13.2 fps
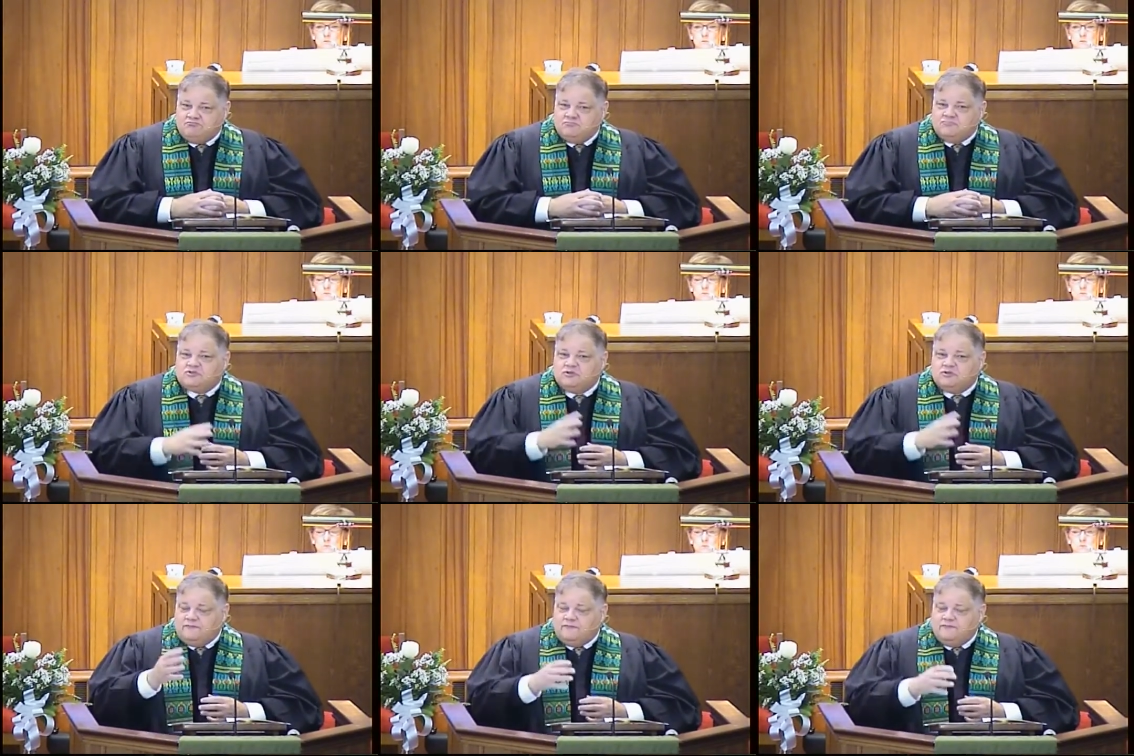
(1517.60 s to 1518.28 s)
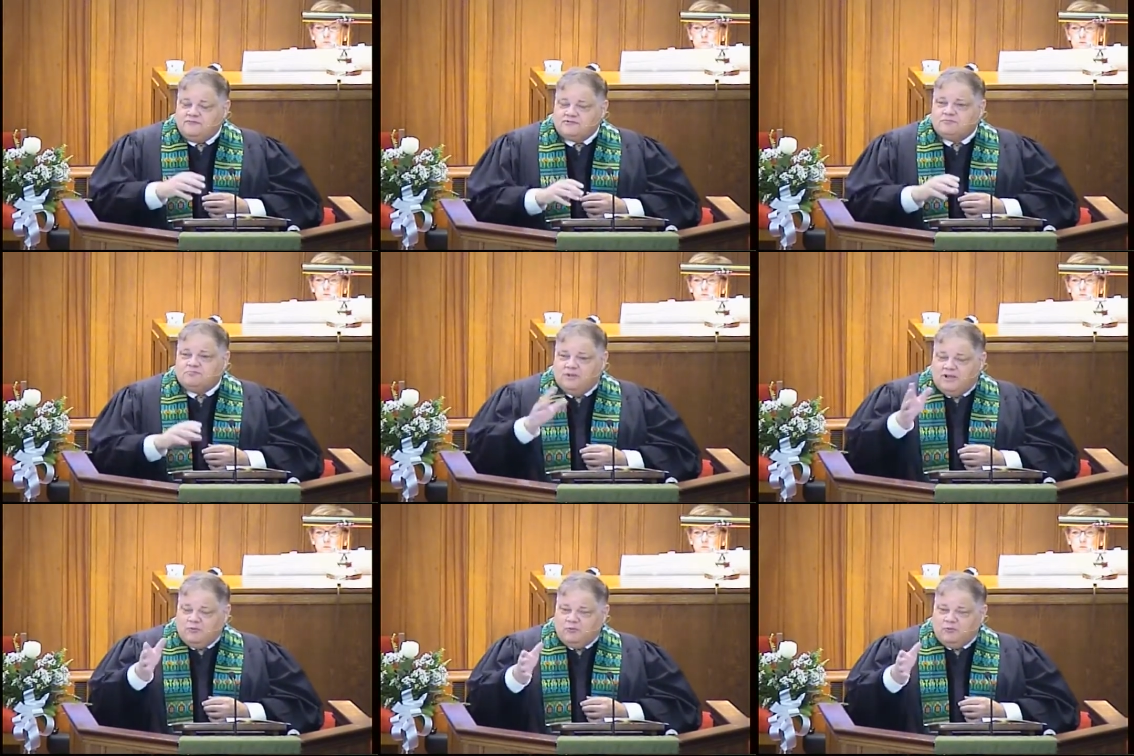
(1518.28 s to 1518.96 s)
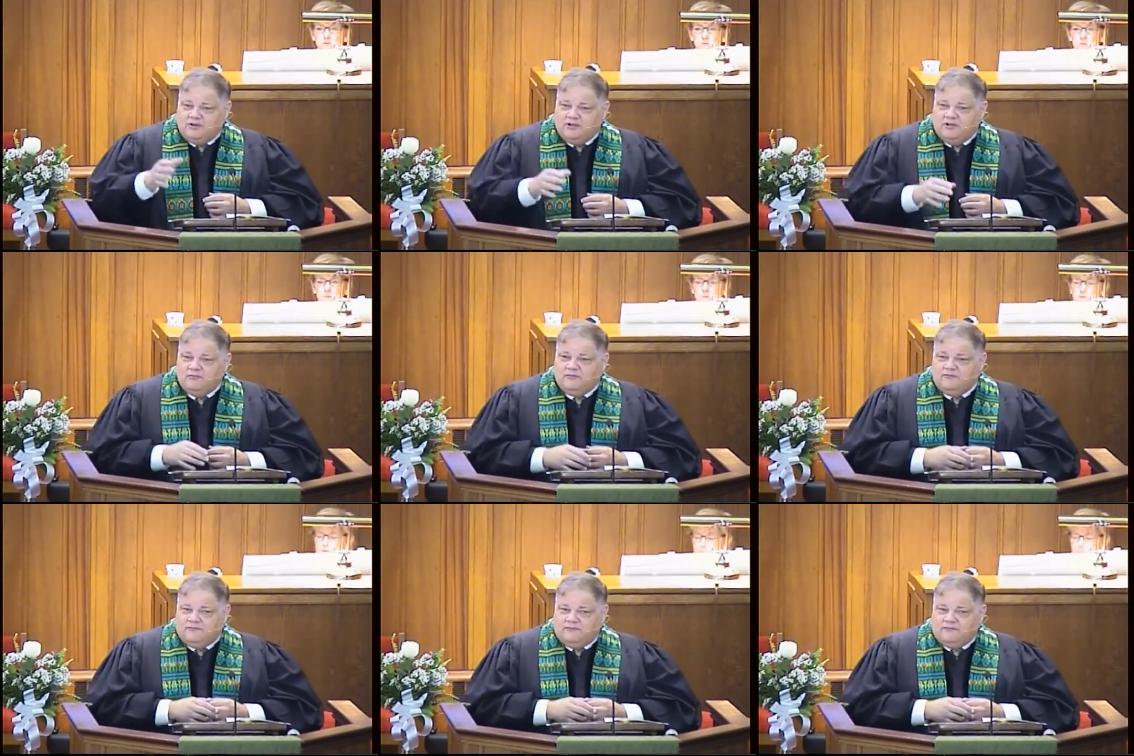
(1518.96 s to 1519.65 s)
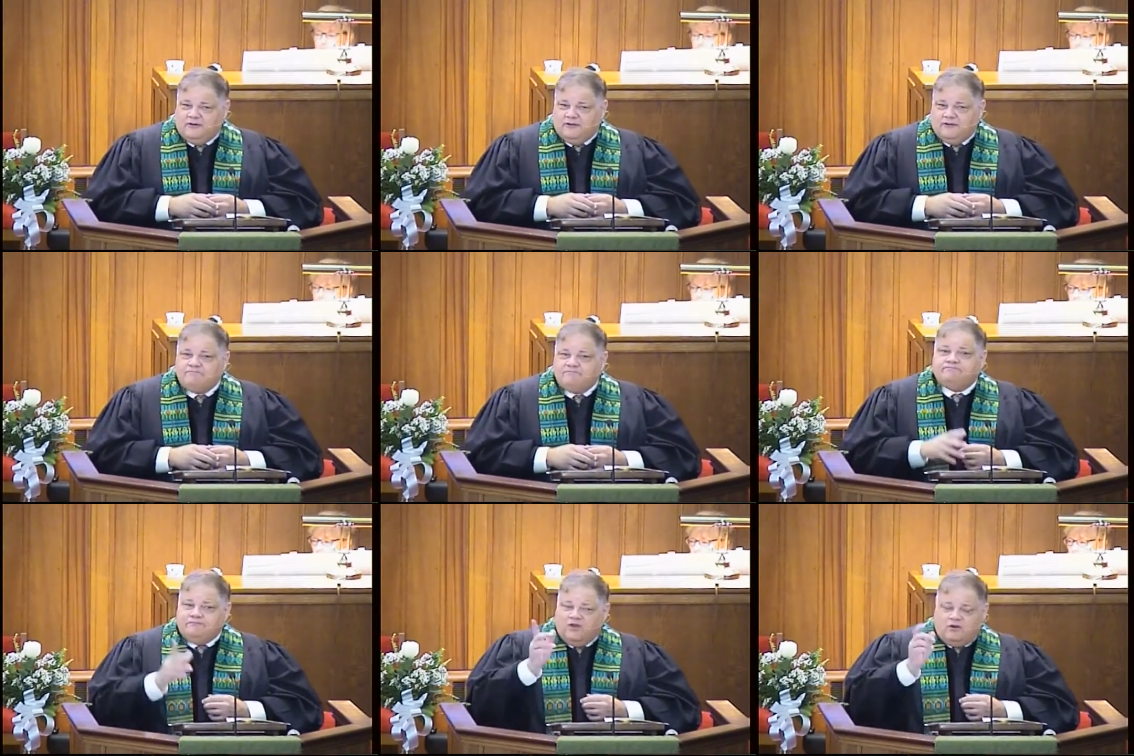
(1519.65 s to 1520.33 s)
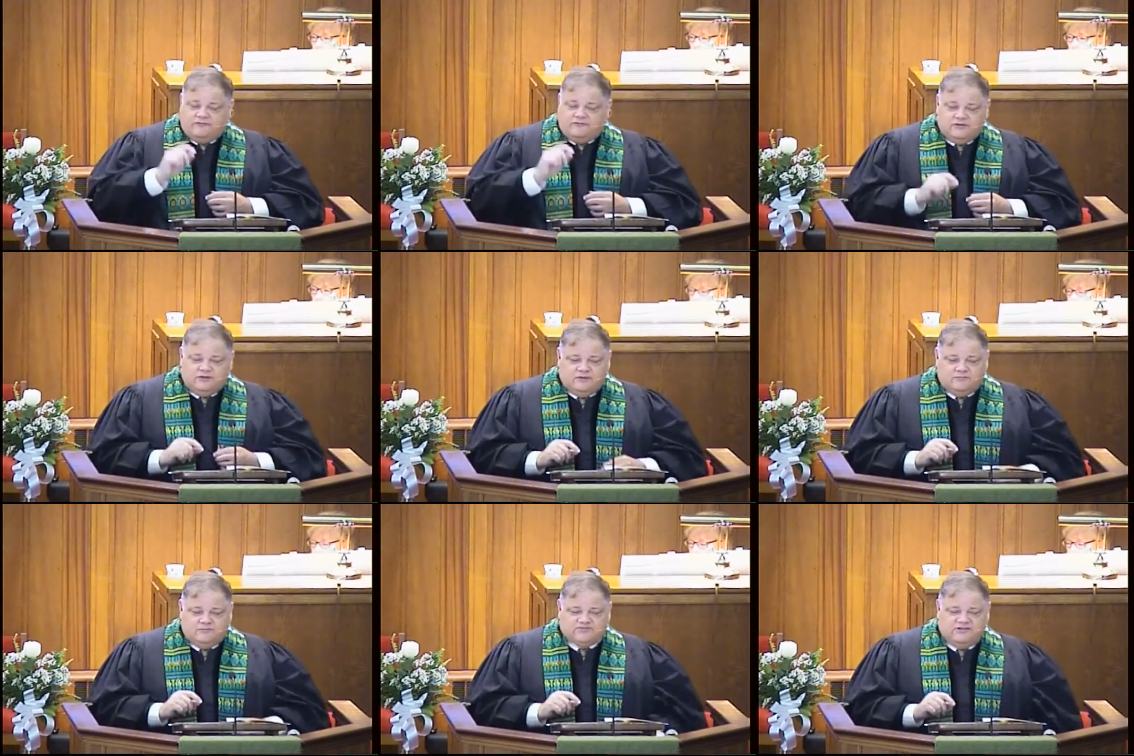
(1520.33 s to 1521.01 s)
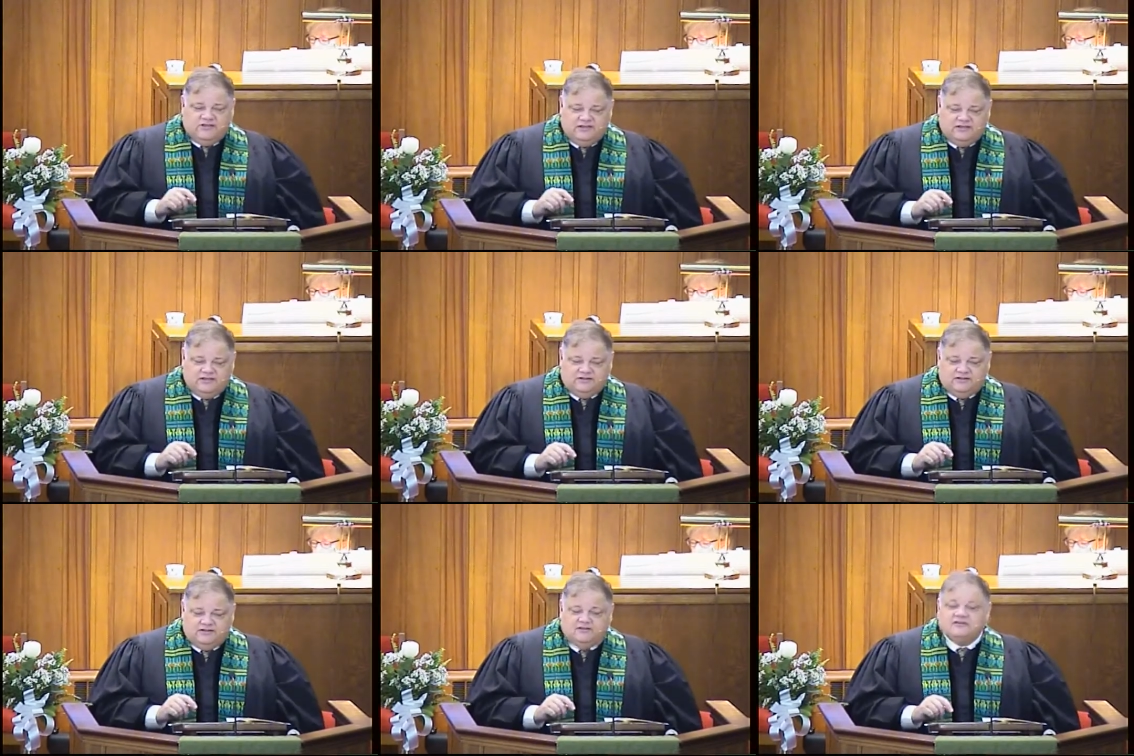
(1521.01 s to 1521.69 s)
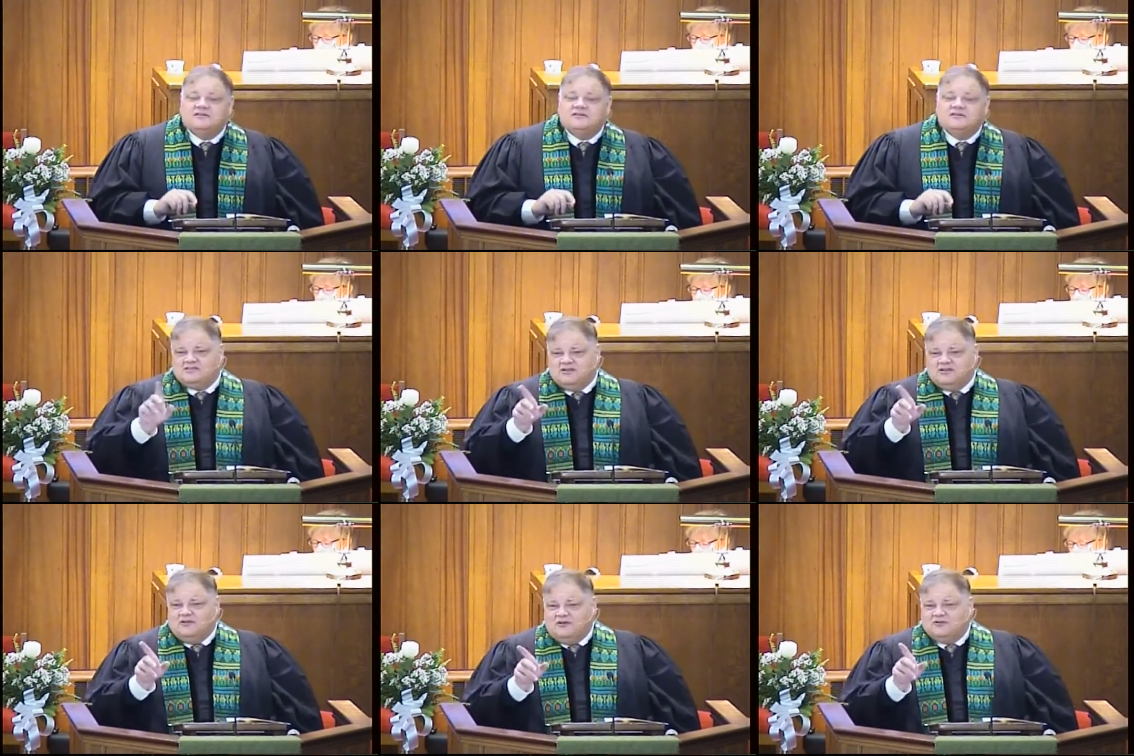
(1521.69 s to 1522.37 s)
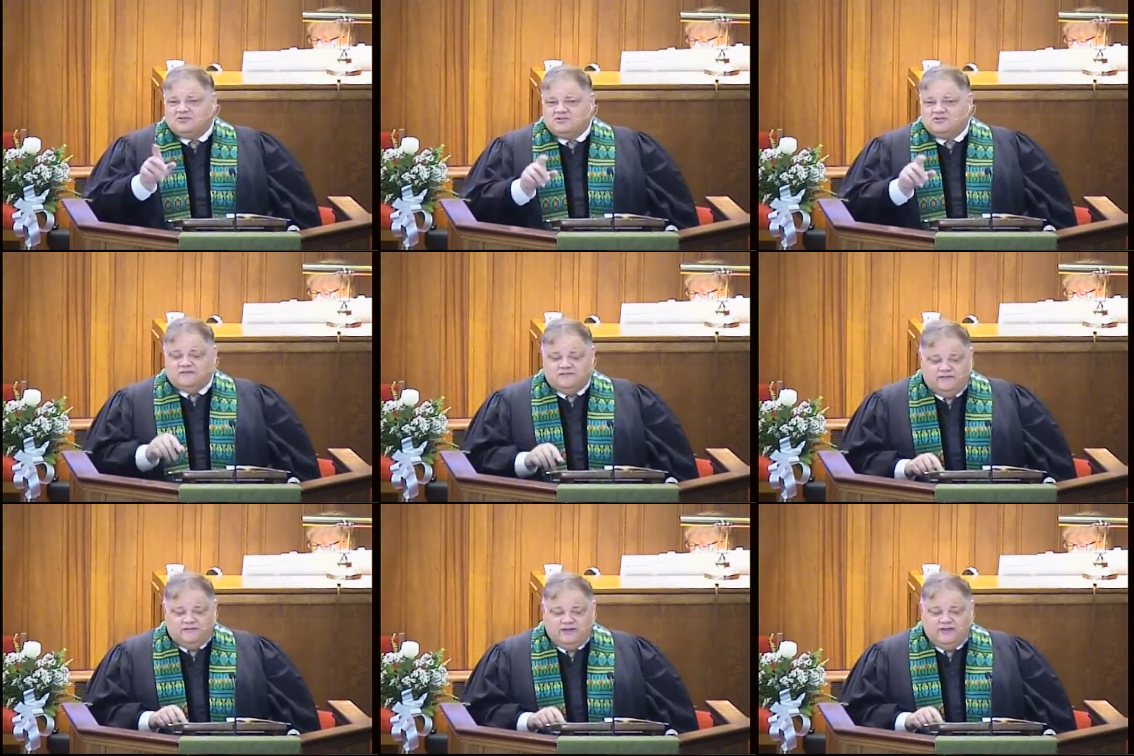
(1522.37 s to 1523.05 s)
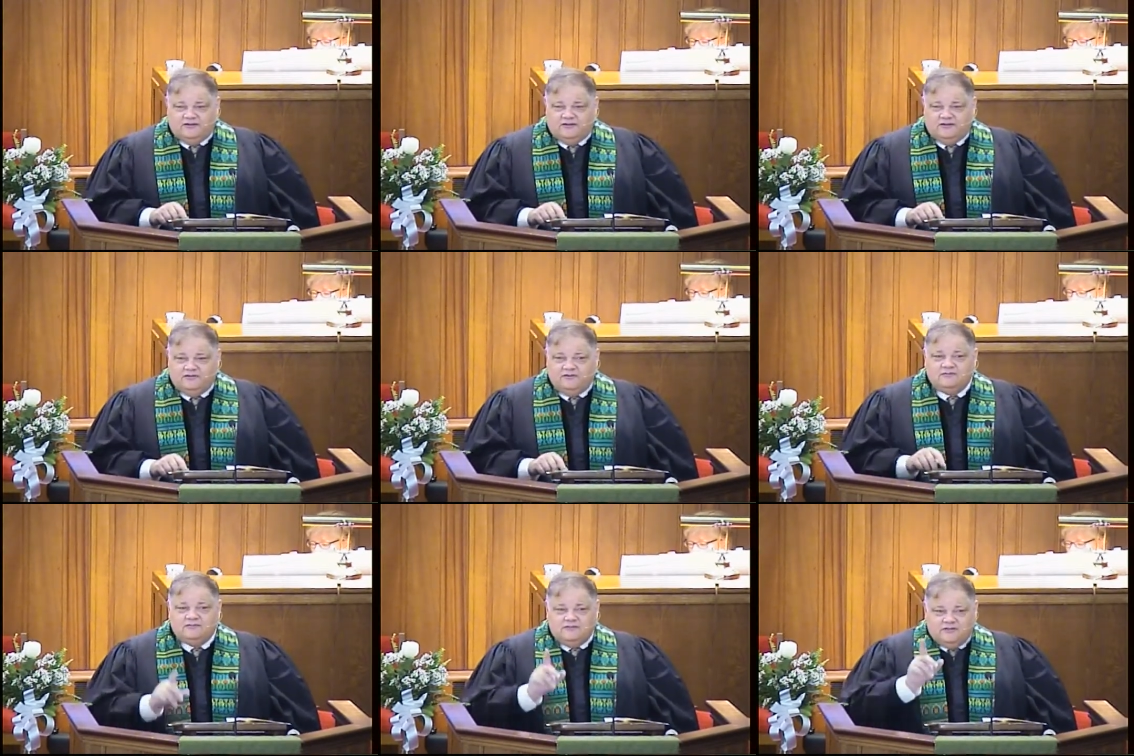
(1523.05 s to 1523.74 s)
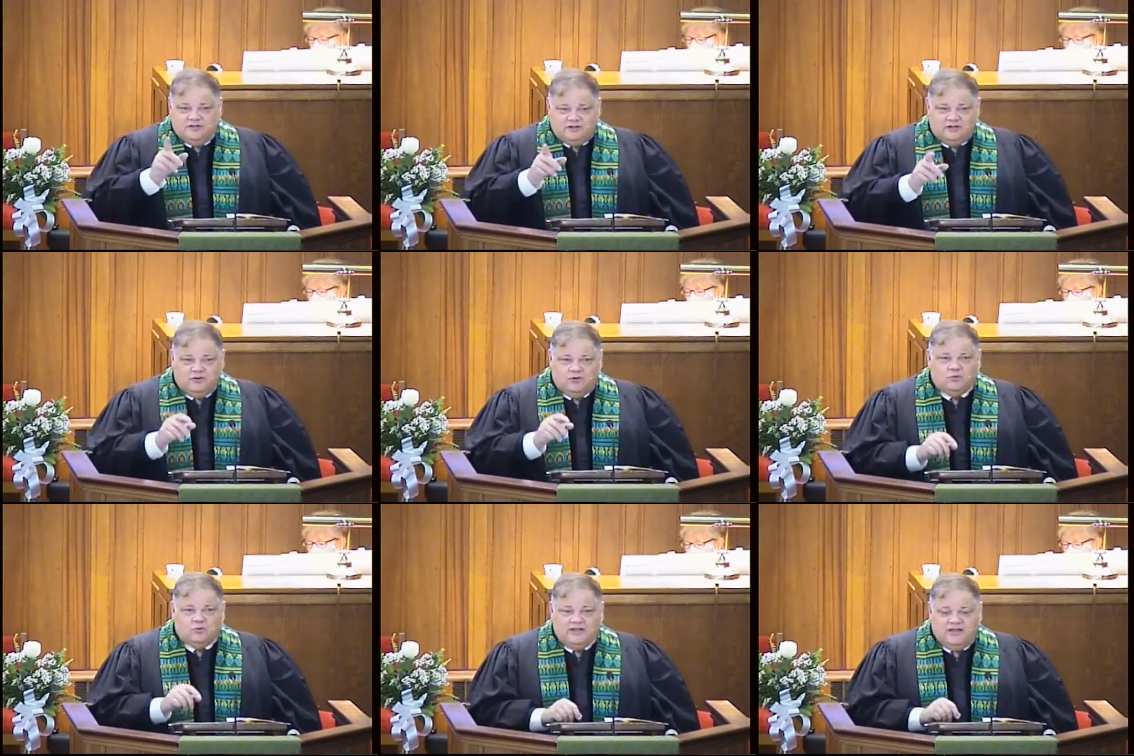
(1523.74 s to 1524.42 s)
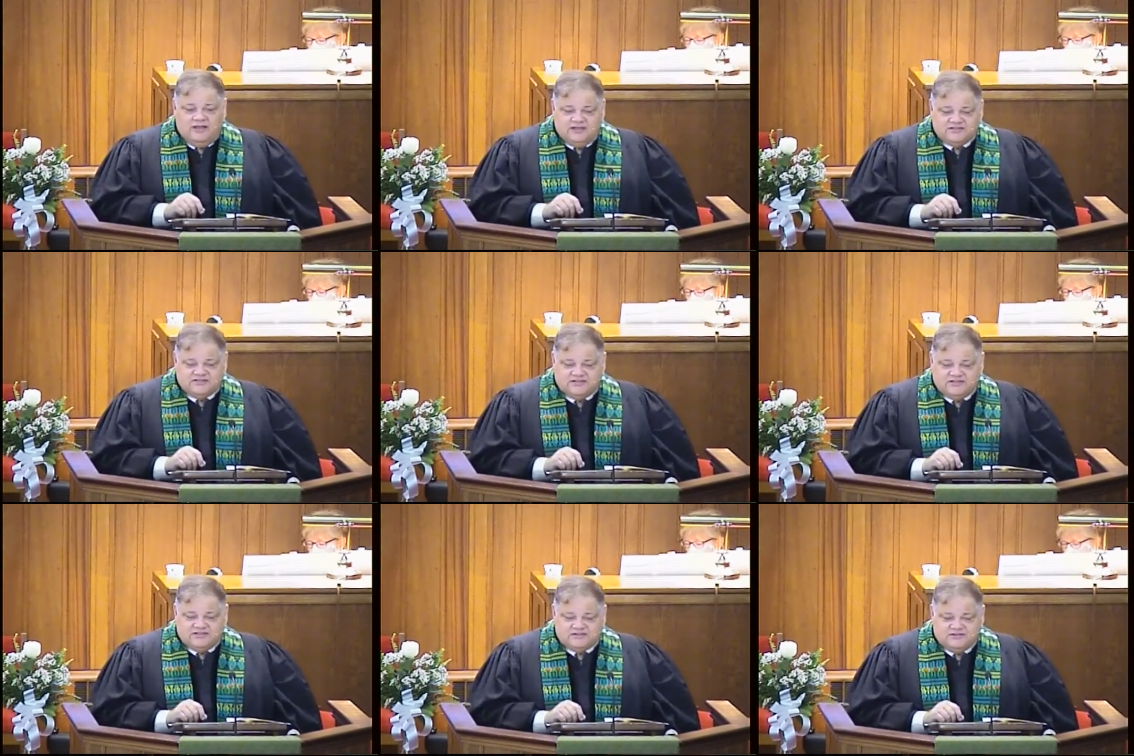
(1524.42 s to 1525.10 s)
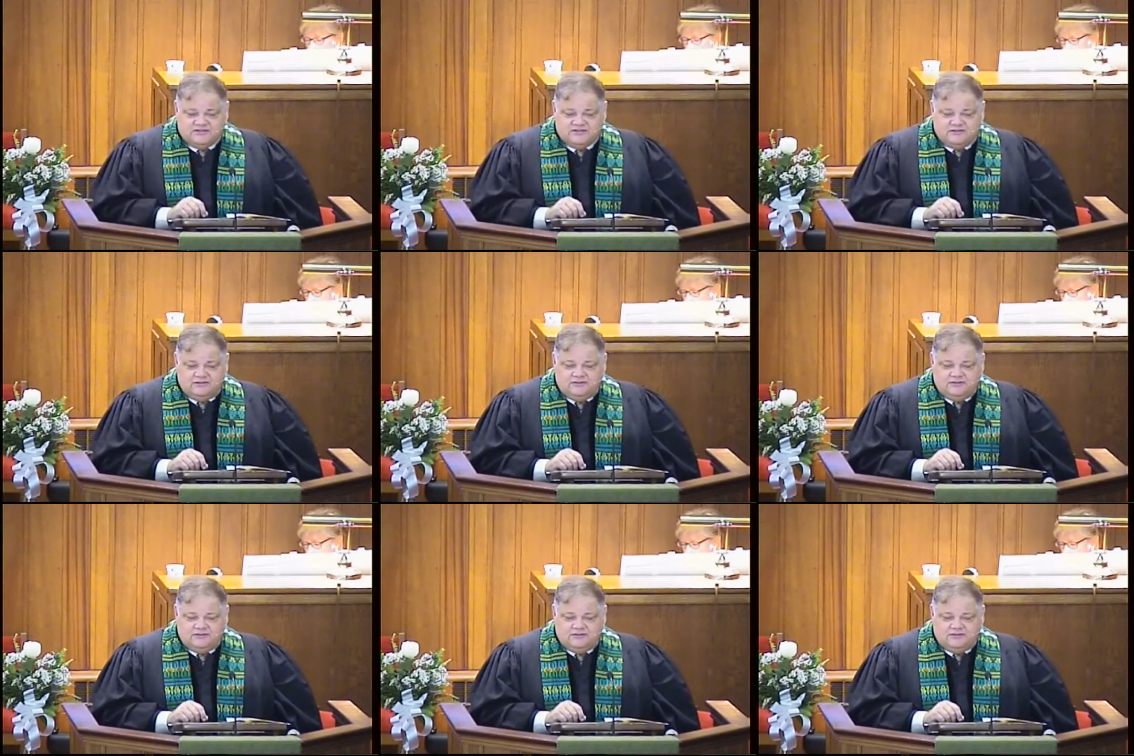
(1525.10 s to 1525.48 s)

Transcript: Twofers, buy one, get one free, often comes in handy, so long as you can find it and know where to access it.